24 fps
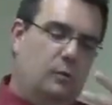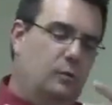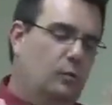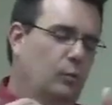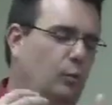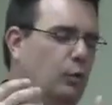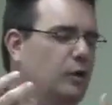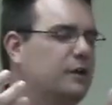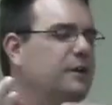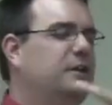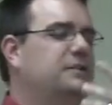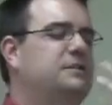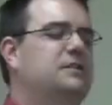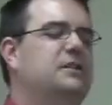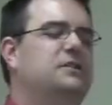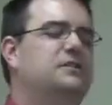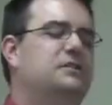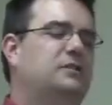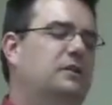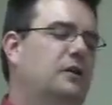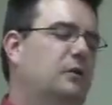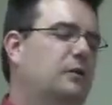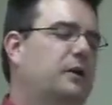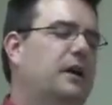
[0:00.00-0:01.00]
what is
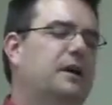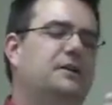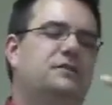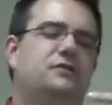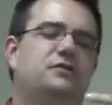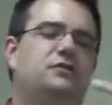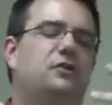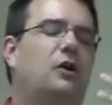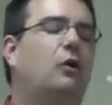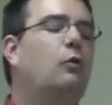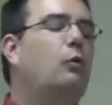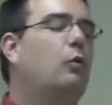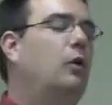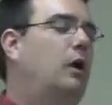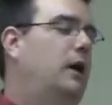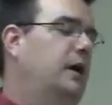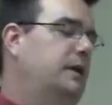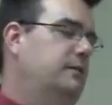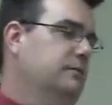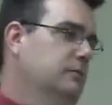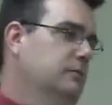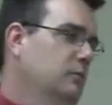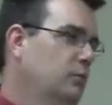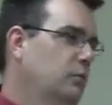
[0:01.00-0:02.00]
this? Okay, so
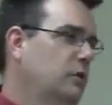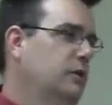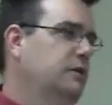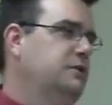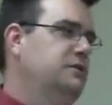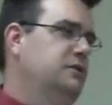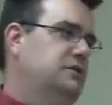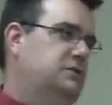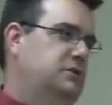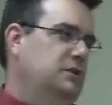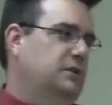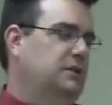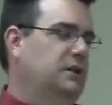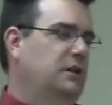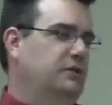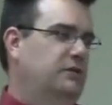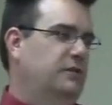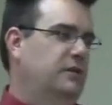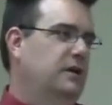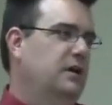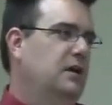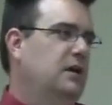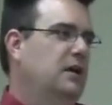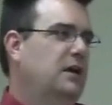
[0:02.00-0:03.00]
what? What is the
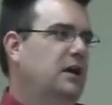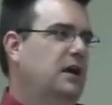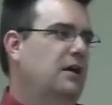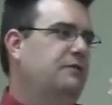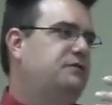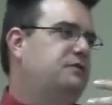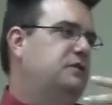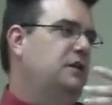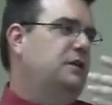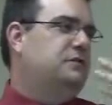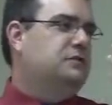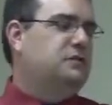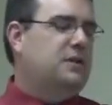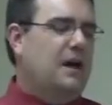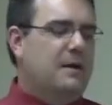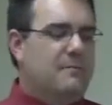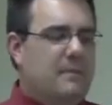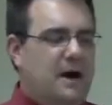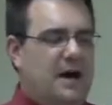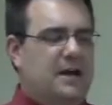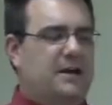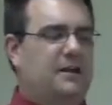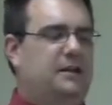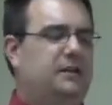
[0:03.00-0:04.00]
significant? If, if
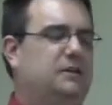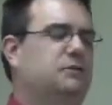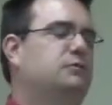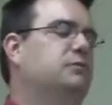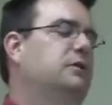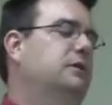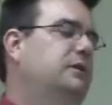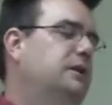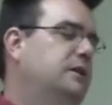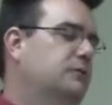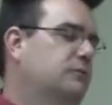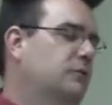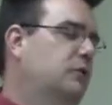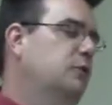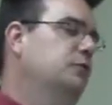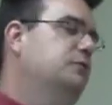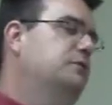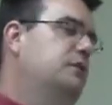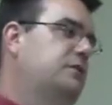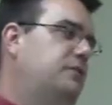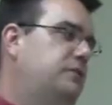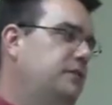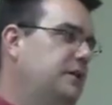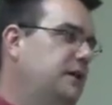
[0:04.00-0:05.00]
Simonides really
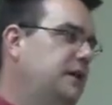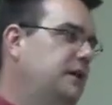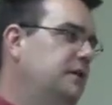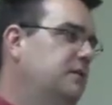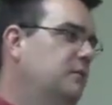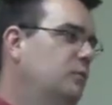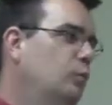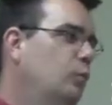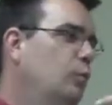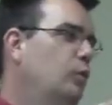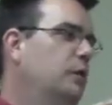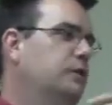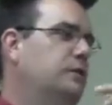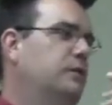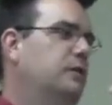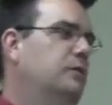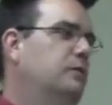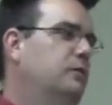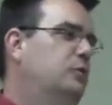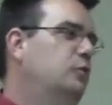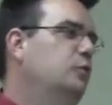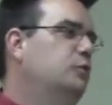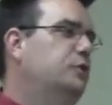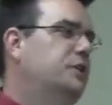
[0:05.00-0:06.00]
wrote the thing,
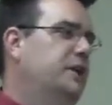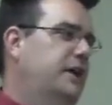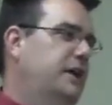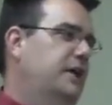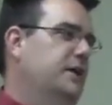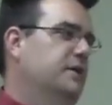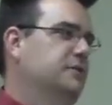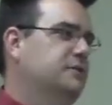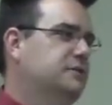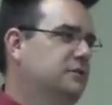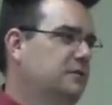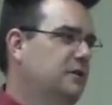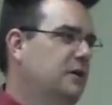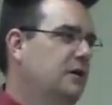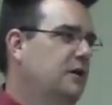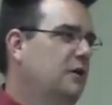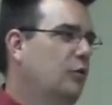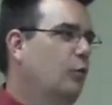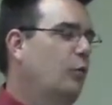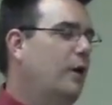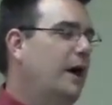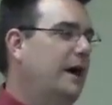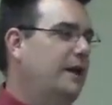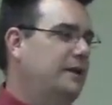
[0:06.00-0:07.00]
what? who cares?
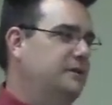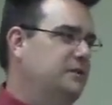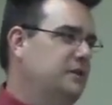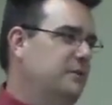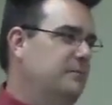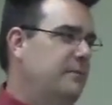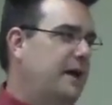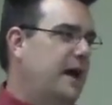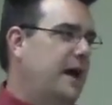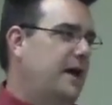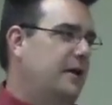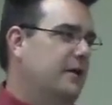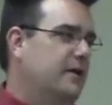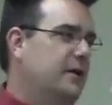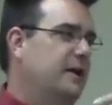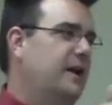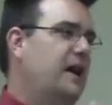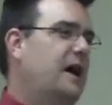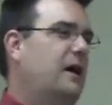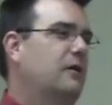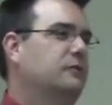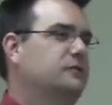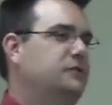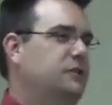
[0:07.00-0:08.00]
Why does it matter and
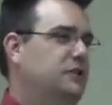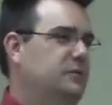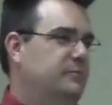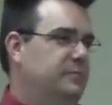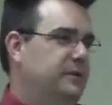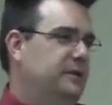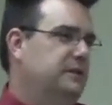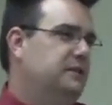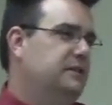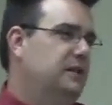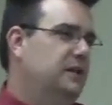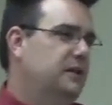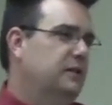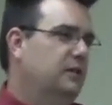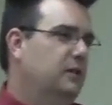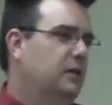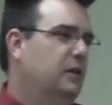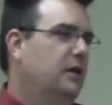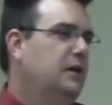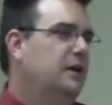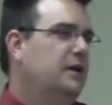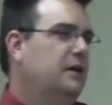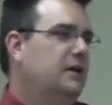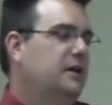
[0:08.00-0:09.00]
how is it a big
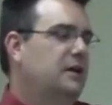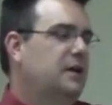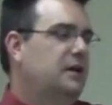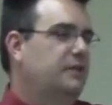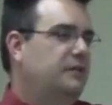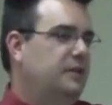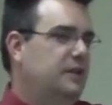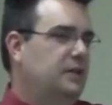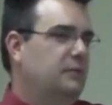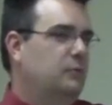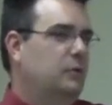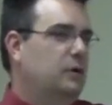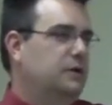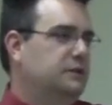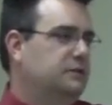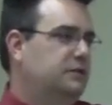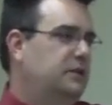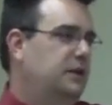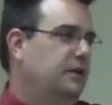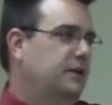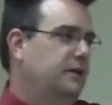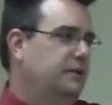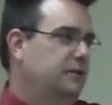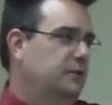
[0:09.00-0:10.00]
deal if he was
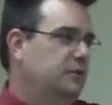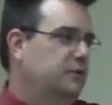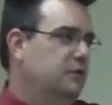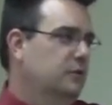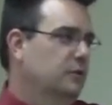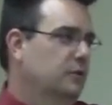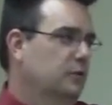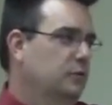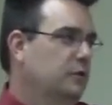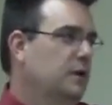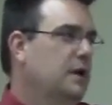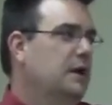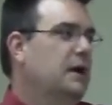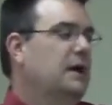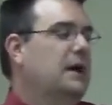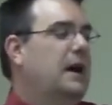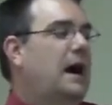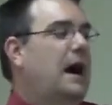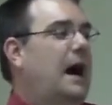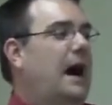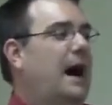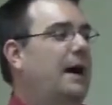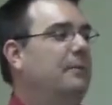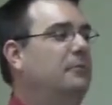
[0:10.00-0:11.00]
telling the truth?
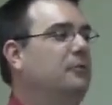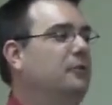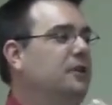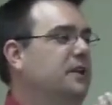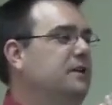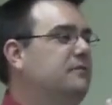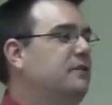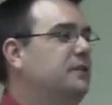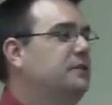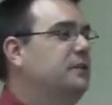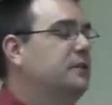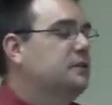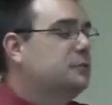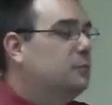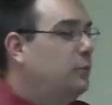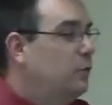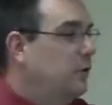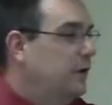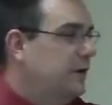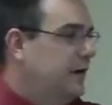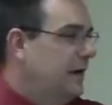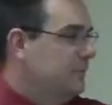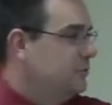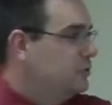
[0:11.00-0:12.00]
I believe at this
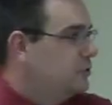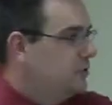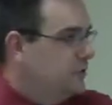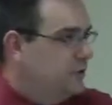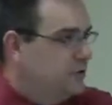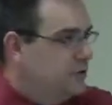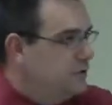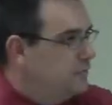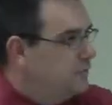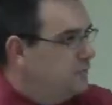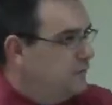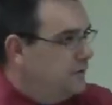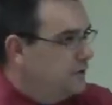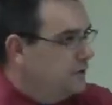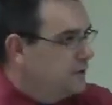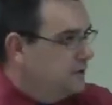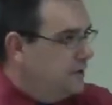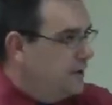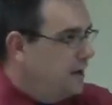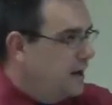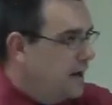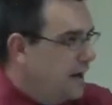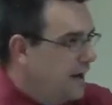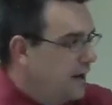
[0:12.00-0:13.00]
point, I'm sure you
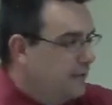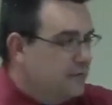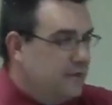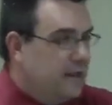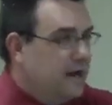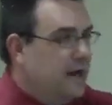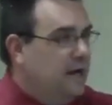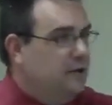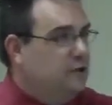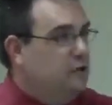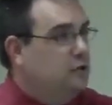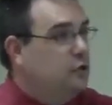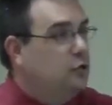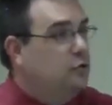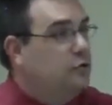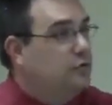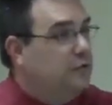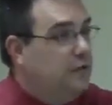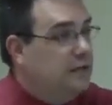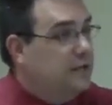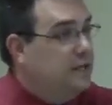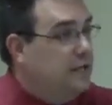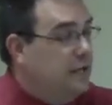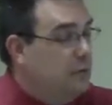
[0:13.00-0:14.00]
figured it out, that I do
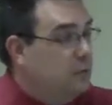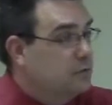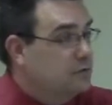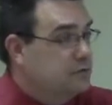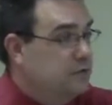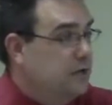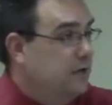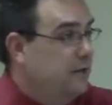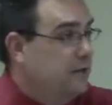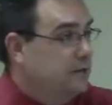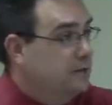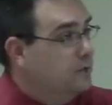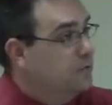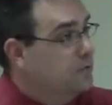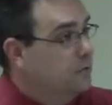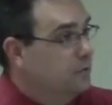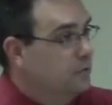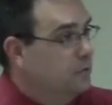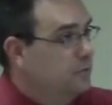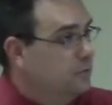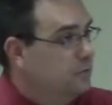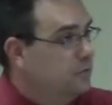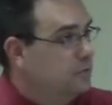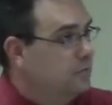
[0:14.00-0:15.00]
think he was telling the
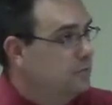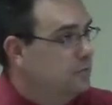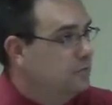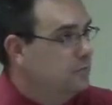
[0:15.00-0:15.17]
truth.